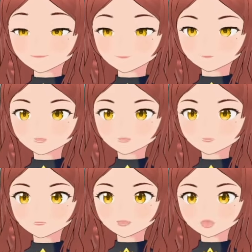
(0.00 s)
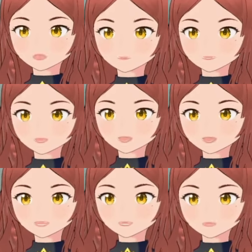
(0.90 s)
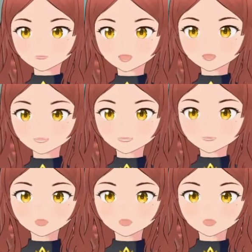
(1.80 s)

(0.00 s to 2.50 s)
let's see if we can get rid of that.